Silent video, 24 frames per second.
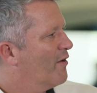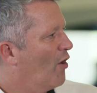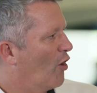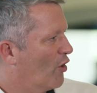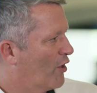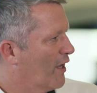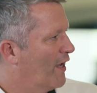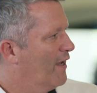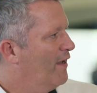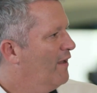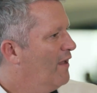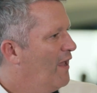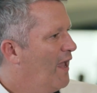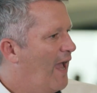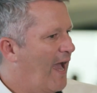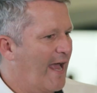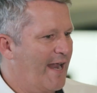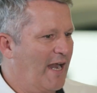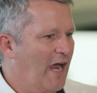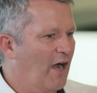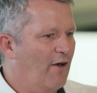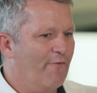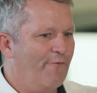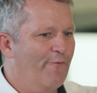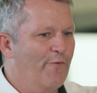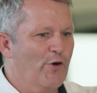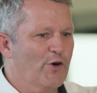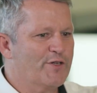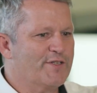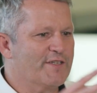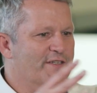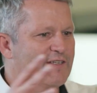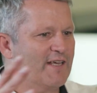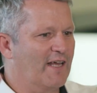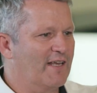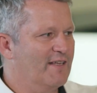Okay, and how
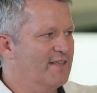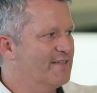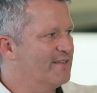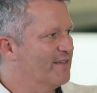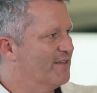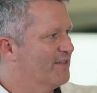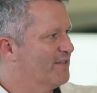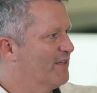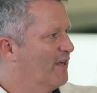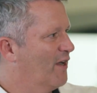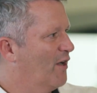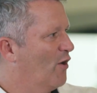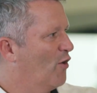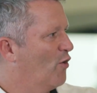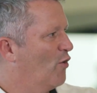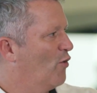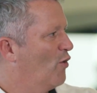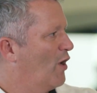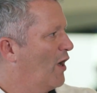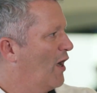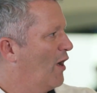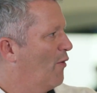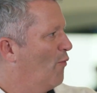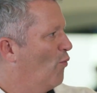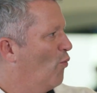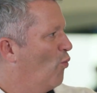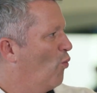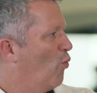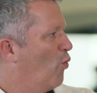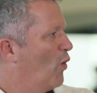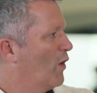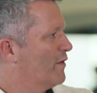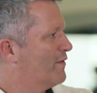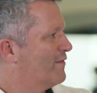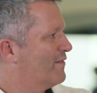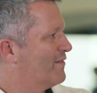versatile is this?
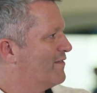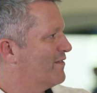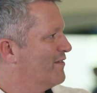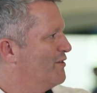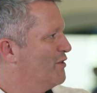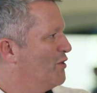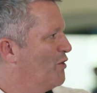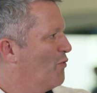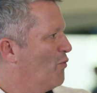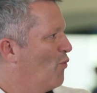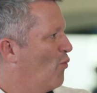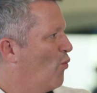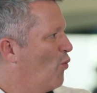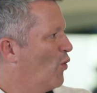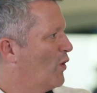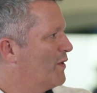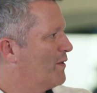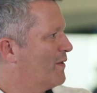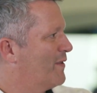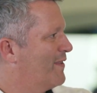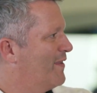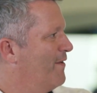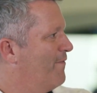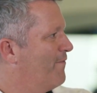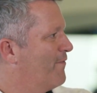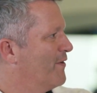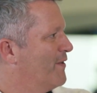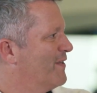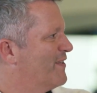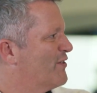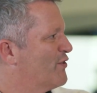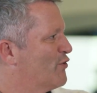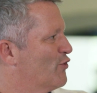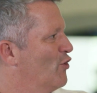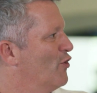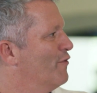What
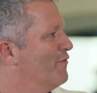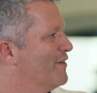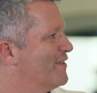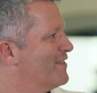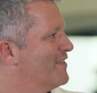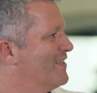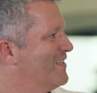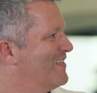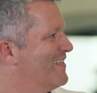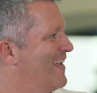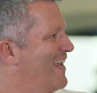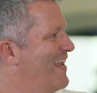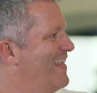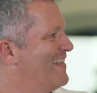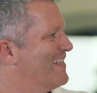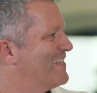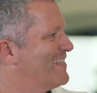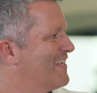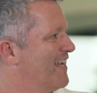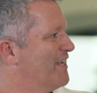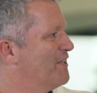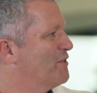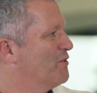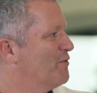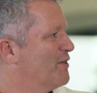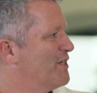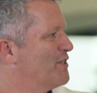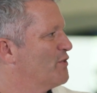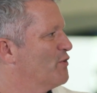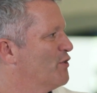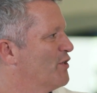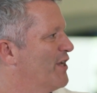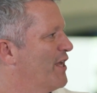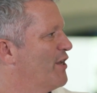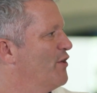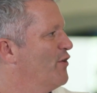different services inside the
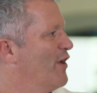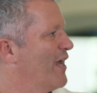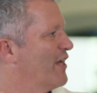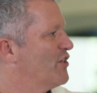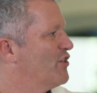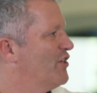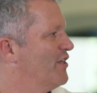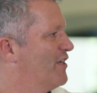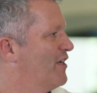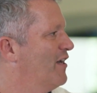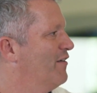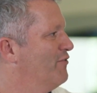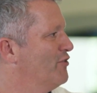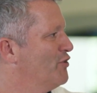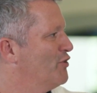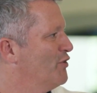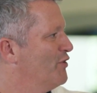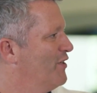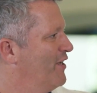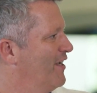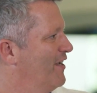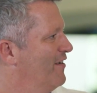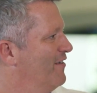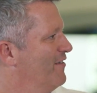restaurant can you actually cover today?